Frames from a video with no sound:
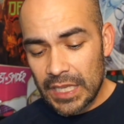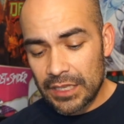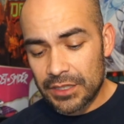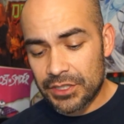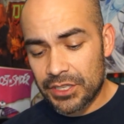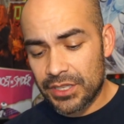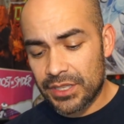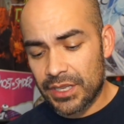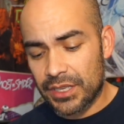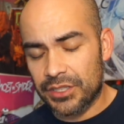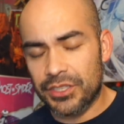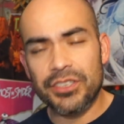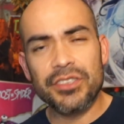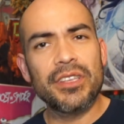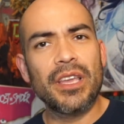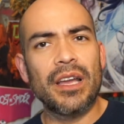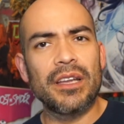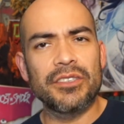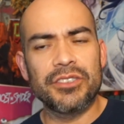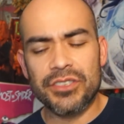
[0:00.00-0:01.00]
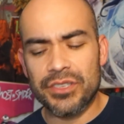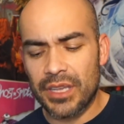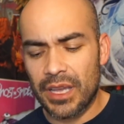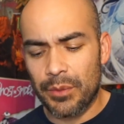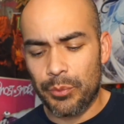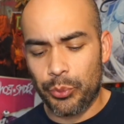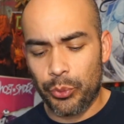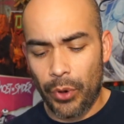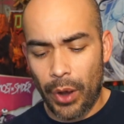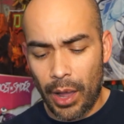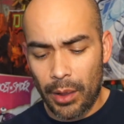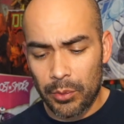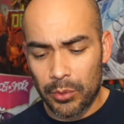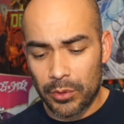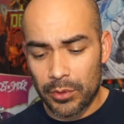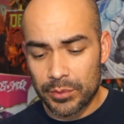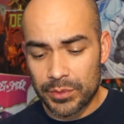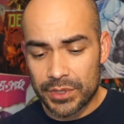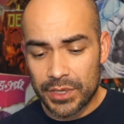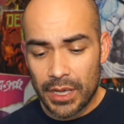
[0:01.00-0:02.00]
she's got
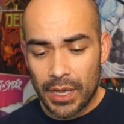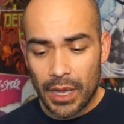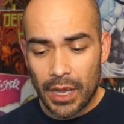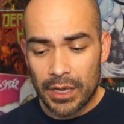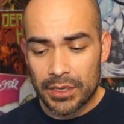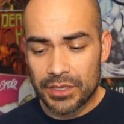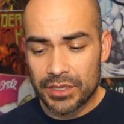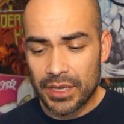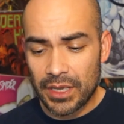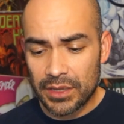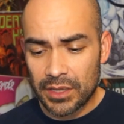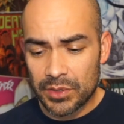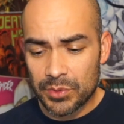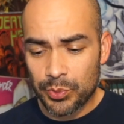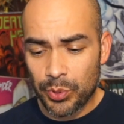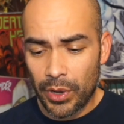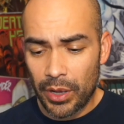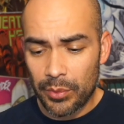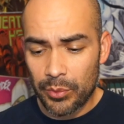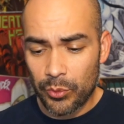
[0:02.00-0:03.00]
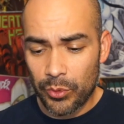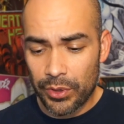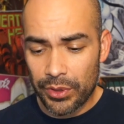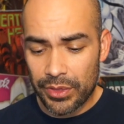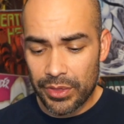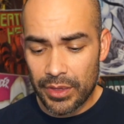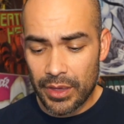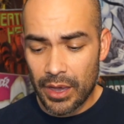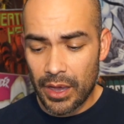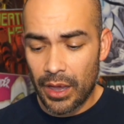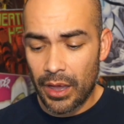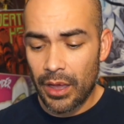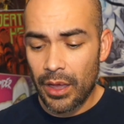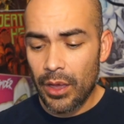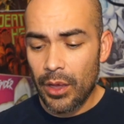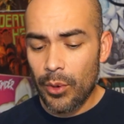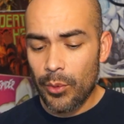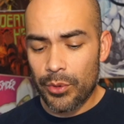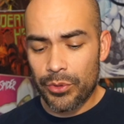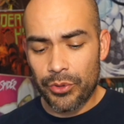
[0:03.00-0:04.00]
problems. She's got this problem with her
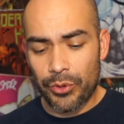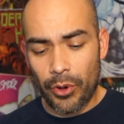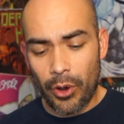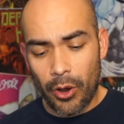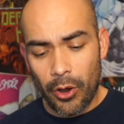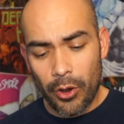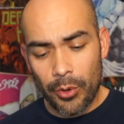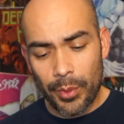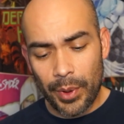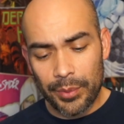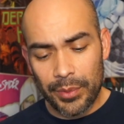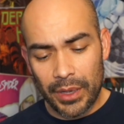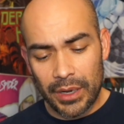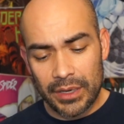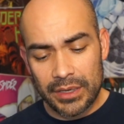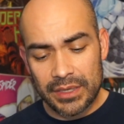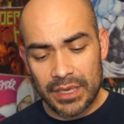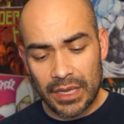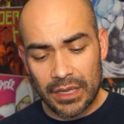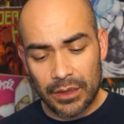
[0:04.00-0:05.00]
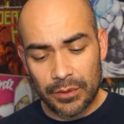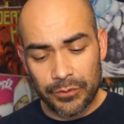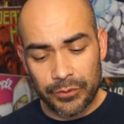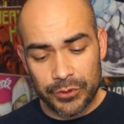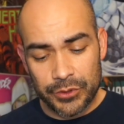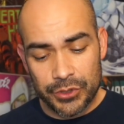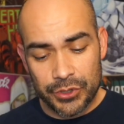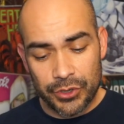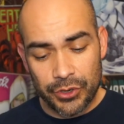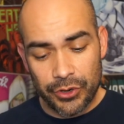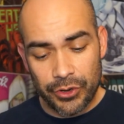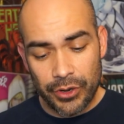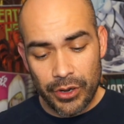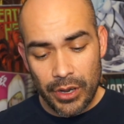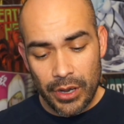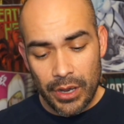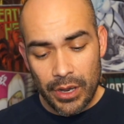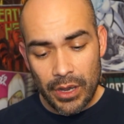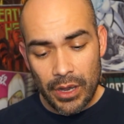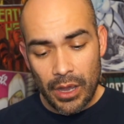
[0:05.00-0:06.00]
arm. I'm not exactly for sure
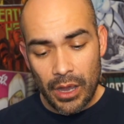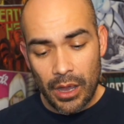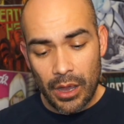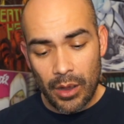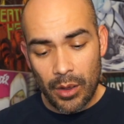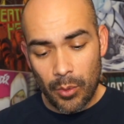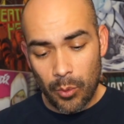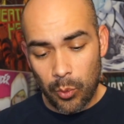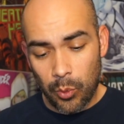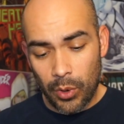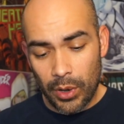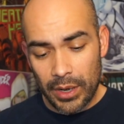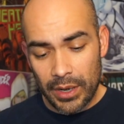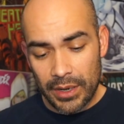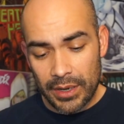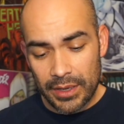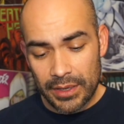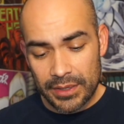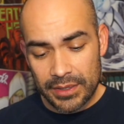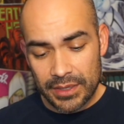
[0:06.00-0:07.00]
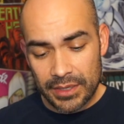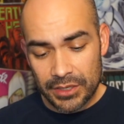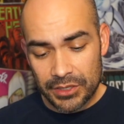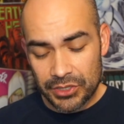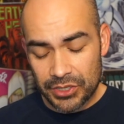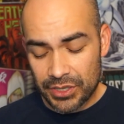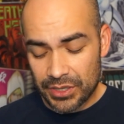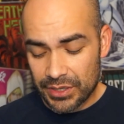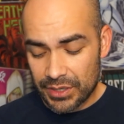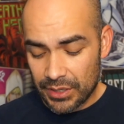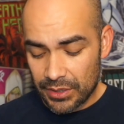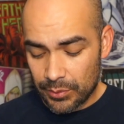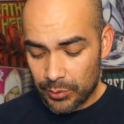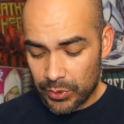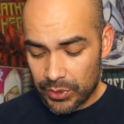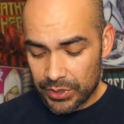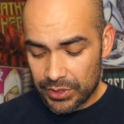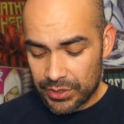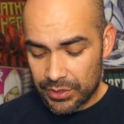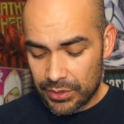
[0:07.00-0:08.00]
what it is that she's
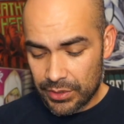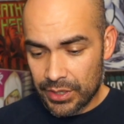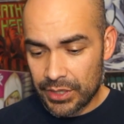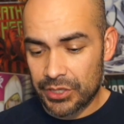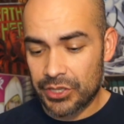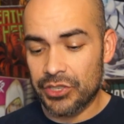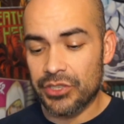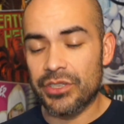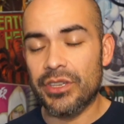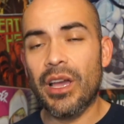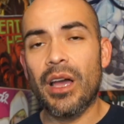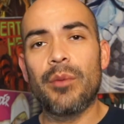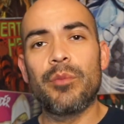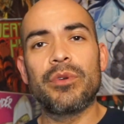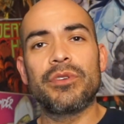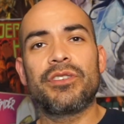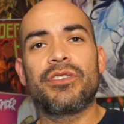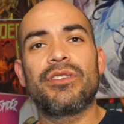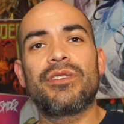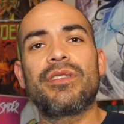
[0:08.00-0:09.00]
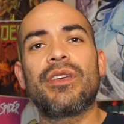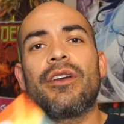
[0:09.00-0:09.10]
got, but she's